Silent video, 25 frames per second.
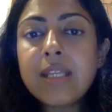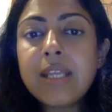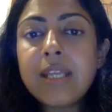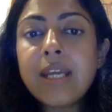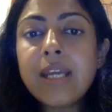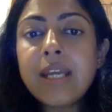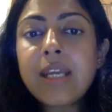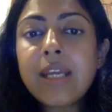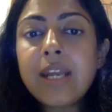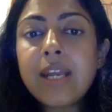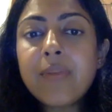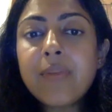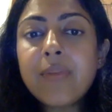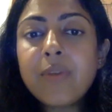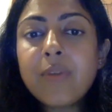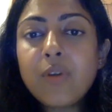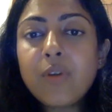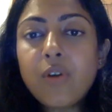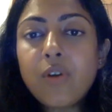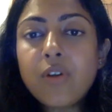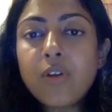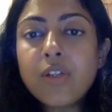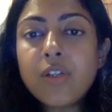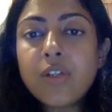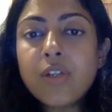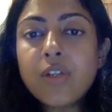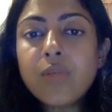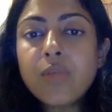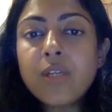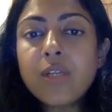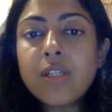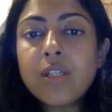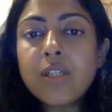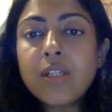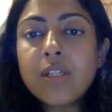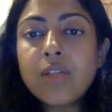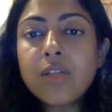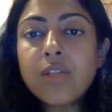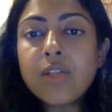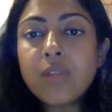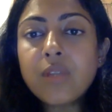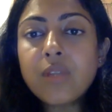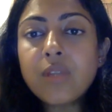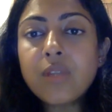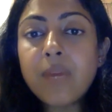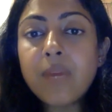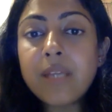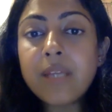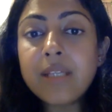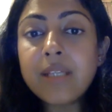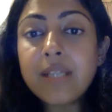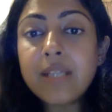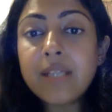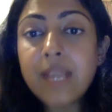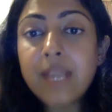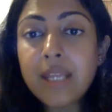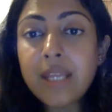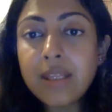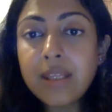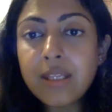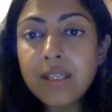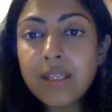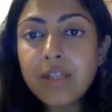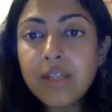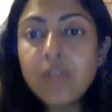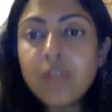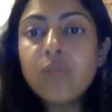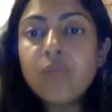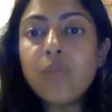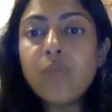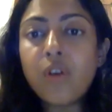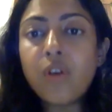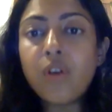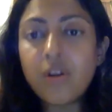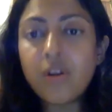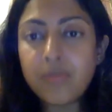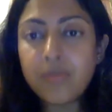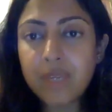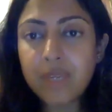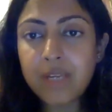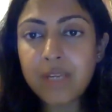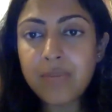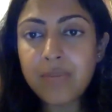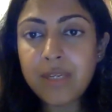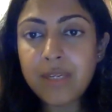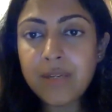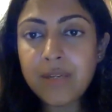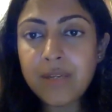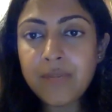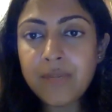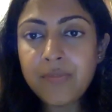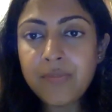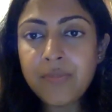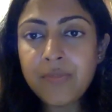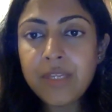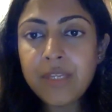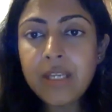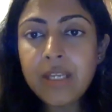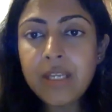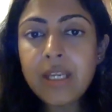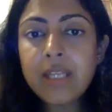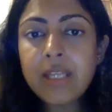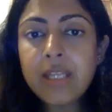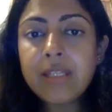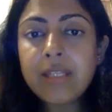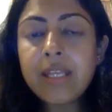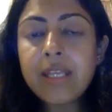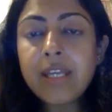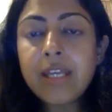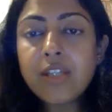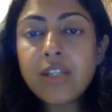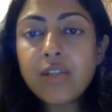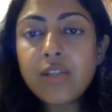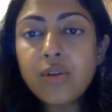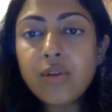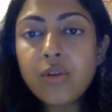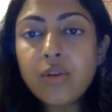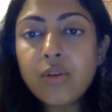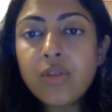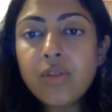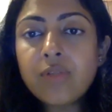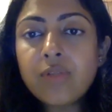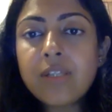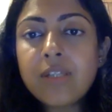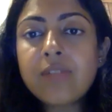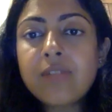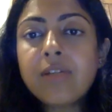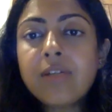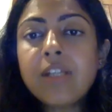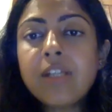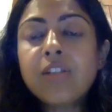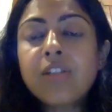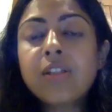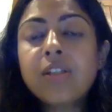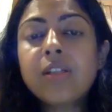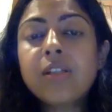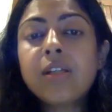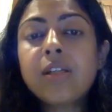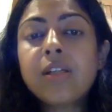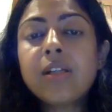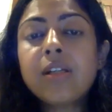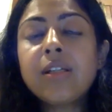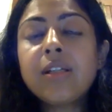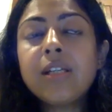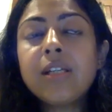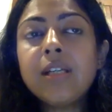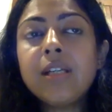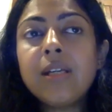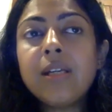there can be consequences to the mother and the newborn baby. There is growth restriction,